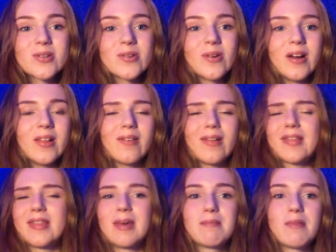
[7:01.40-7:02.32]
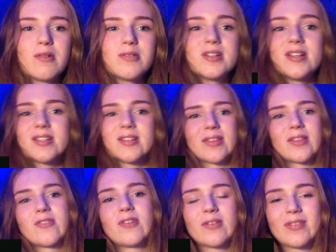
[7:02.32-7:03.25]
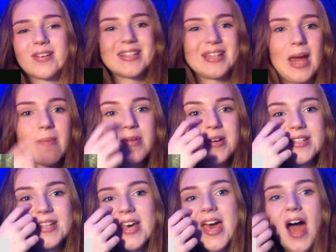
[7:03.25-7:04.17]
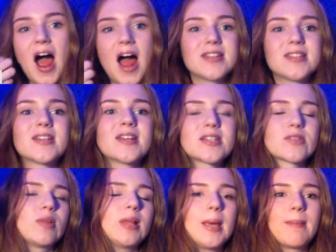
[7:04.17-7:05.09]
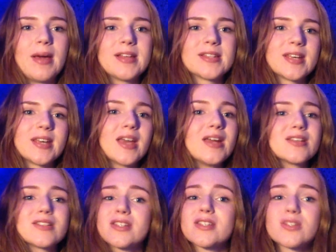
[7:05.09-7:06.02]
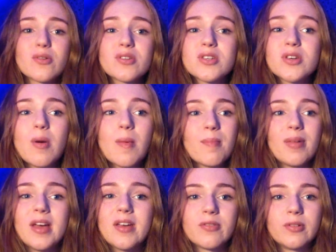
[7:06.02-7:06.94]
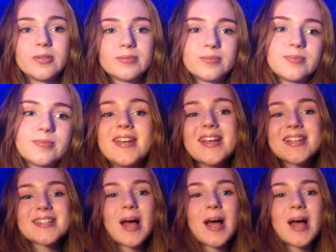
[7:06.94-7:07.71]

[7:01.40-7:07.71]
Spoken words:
it quite a lot, like the emojis and like the front facing cameras. I think it's really amazing. It's just so cute and playful. Next